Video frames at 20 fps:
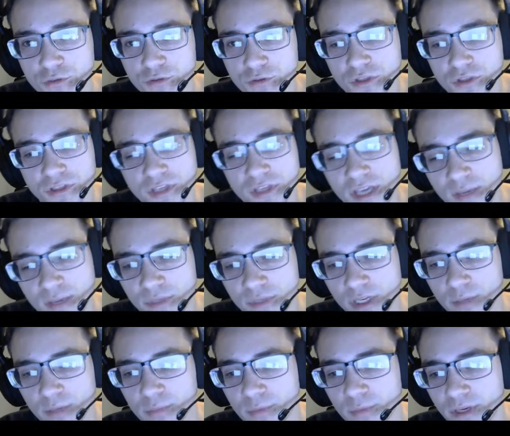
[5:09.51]
just hit me
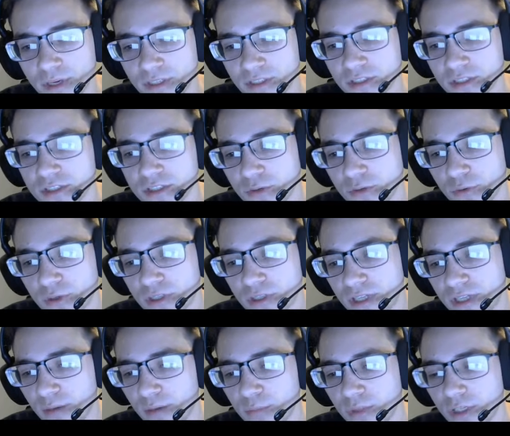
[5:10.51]
up in my Discord
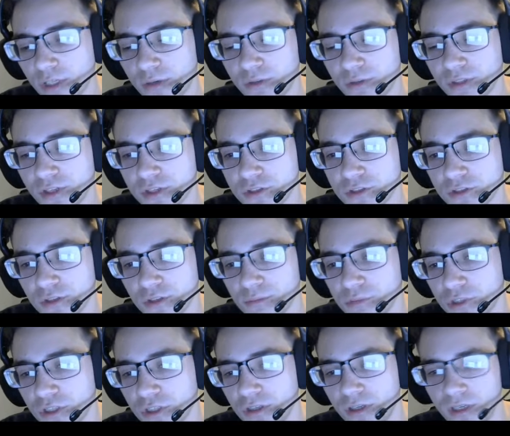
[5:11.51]
down below in the
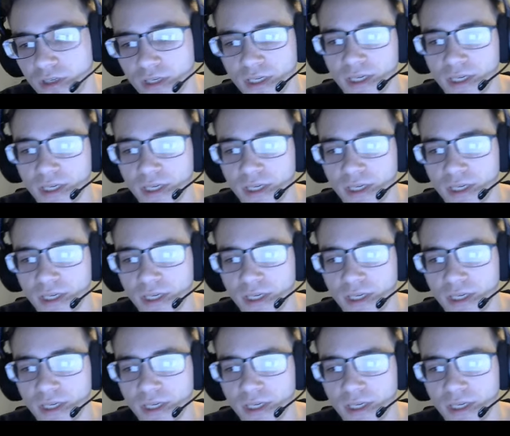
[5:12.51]
description,